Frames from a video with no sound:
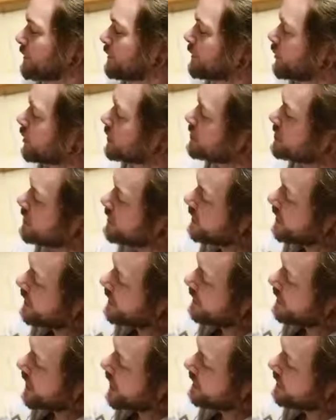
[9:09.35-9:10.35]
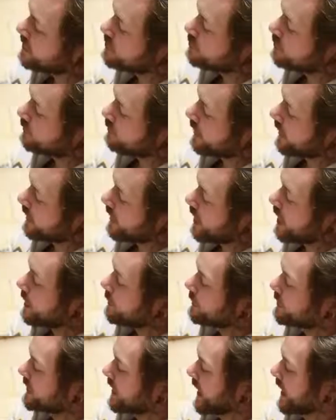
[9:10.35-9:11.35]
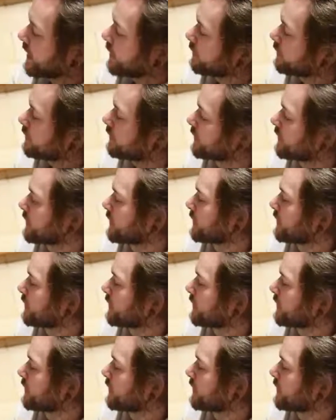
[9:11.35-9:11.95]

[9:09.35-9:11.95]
Fortunately, I kind of drilled like up and out,